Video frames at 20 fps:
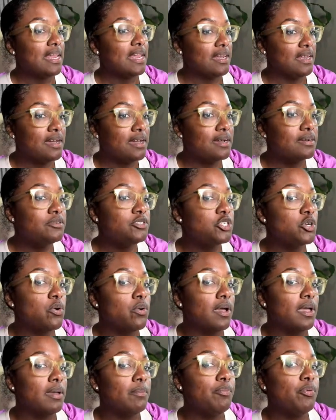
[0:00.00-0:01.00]
Left join
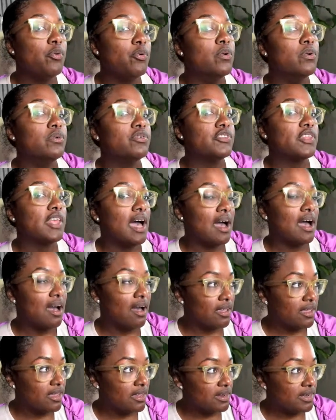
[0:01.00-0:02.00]
will
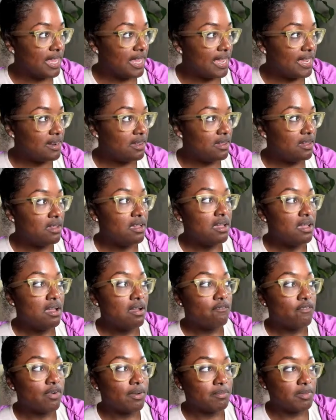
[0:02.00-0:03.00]
the data from
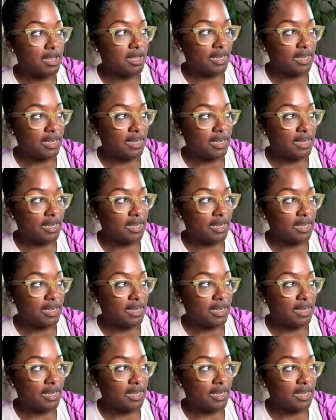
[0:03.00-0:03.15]
your